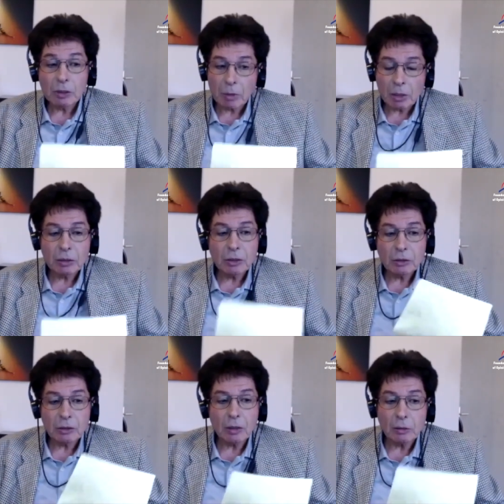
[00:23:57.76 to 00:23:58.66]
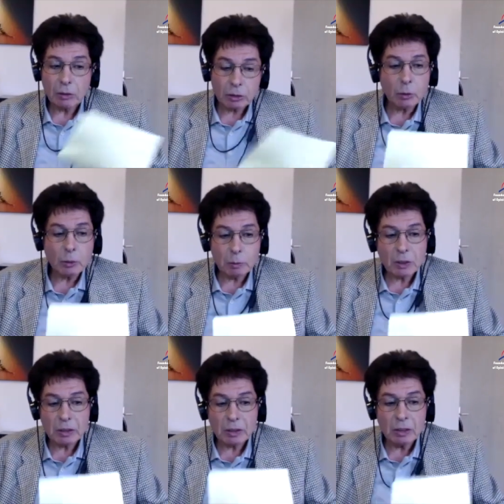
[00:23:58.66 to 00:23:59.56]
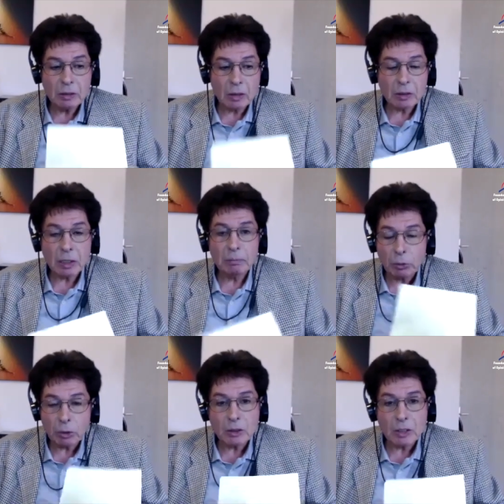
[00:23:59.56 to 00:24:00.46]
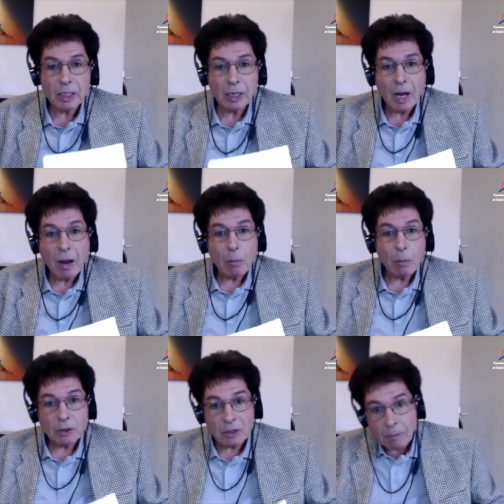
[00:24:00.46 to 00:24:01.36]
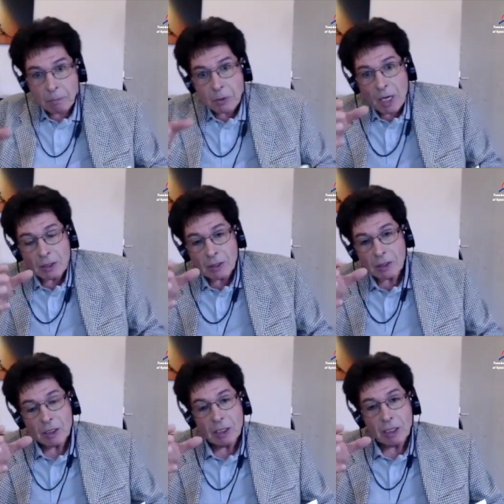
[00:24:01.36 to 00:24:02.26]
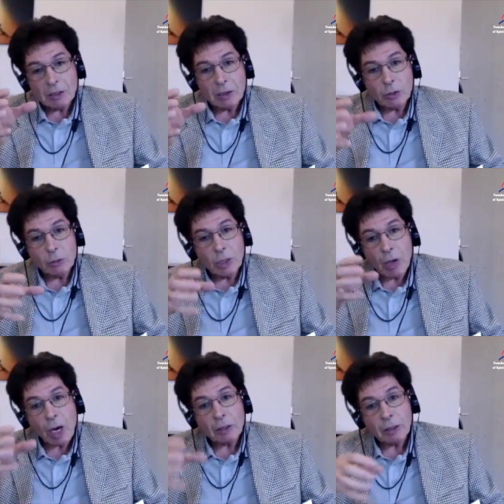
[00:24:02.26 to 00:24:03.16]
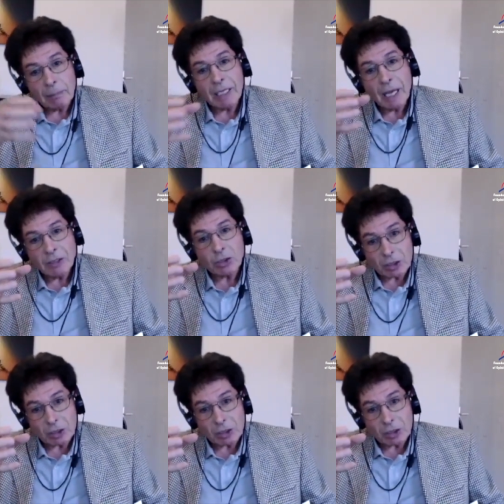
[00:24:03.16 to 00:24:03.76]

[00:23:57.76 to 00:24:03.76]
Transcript: about this uh, about conspiracy that hypocrisy, but sometimes they don't know how to manage